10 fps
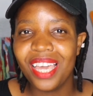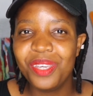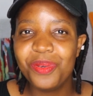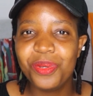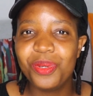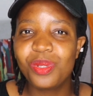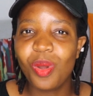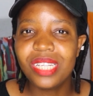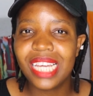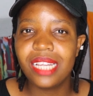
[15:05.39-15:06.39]
you
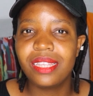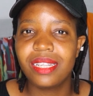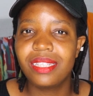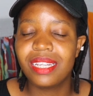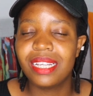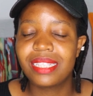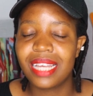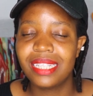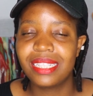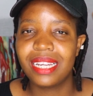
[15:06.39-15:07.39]
don't get that
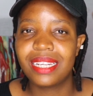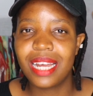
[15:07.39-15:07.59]
such